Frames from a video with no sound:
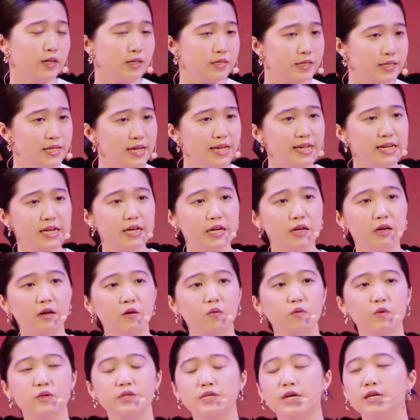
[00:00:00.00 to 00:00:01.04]
the city
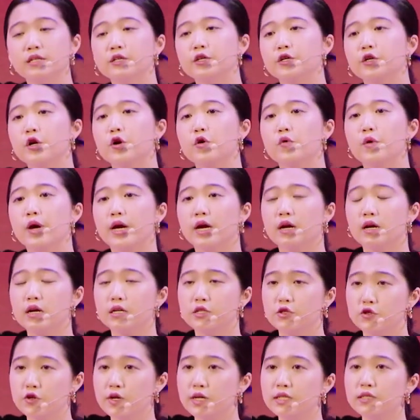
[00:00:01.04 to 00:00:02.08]
was undergoing a
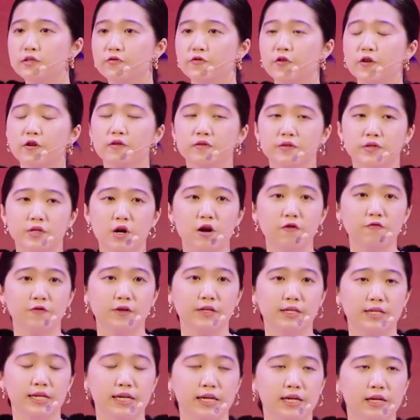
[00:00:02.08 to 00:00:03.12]
transfer of
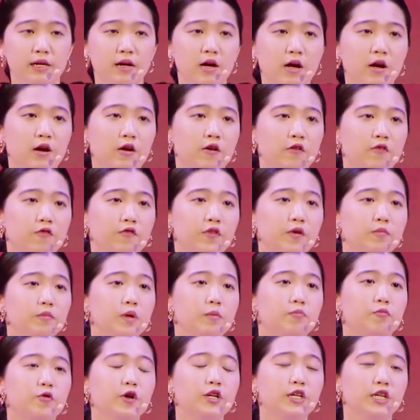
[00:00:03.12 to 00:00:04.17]
sovereignty from the
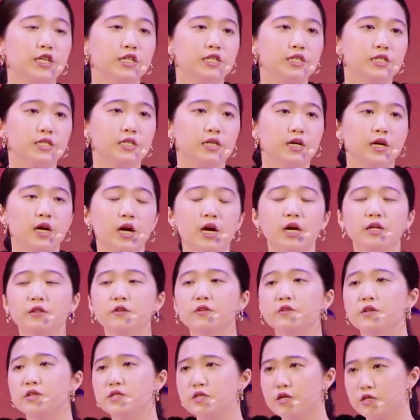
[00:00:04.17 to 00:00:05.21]
British
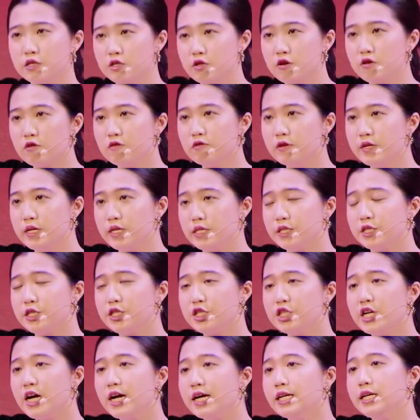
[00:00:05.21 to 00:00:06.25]
to the notorious
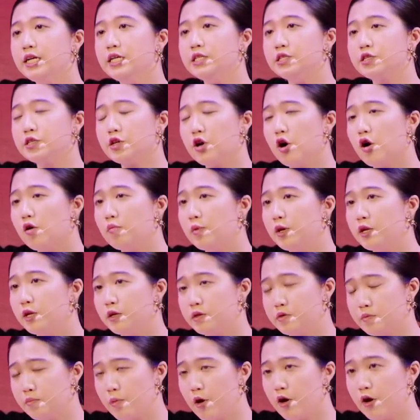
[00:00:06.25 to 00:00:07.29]
Chinese
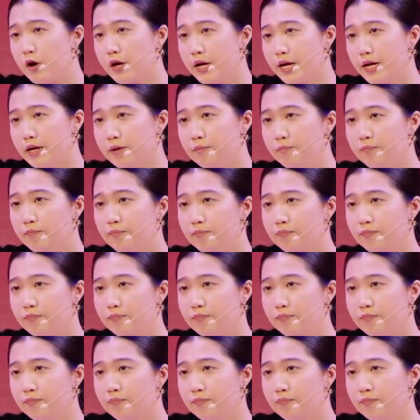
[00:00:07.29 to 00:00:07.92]
Communist Party.